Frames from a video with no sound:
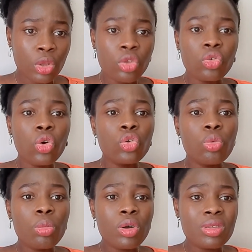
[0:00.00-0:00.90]
So you
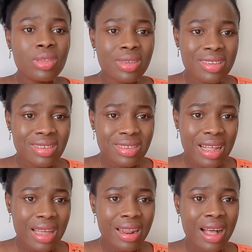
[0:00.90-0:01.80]
must
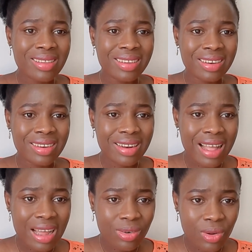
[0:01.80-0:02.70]
decide as an
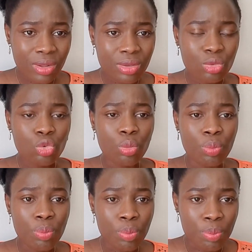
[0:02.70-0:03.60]
adult to
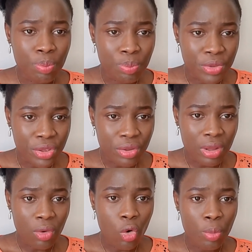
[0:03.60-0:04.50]
be
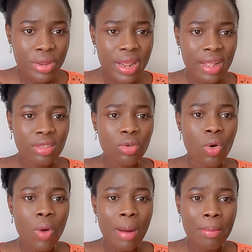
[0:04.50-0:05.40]
obedient
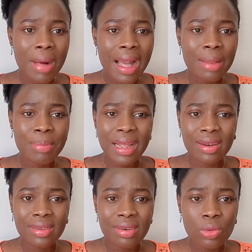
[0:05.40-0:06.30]
or abide by
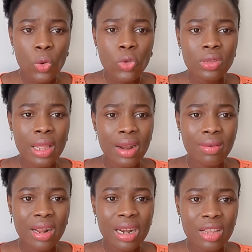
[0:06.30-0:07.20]
rules and
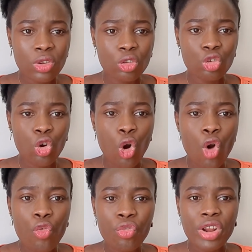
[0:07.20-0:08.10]
regulations
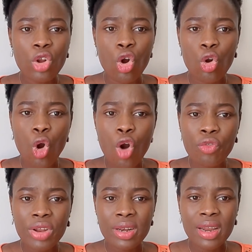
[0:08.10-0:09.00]
covering or
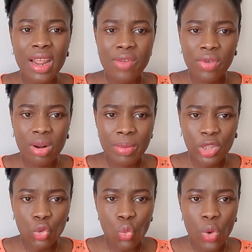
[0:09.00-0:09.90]
uncovering the
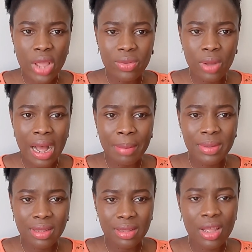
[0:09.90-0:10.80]
environment where you
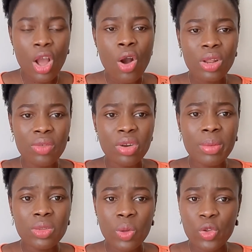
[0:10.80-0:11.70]
habitate, the
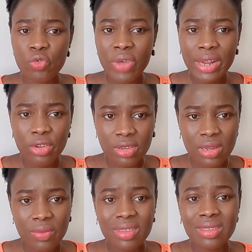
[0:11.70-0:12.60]
environment where you find
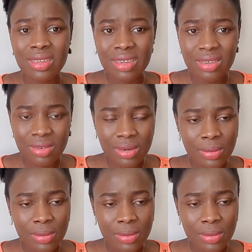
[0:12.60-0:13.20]
yourself. This is necessary.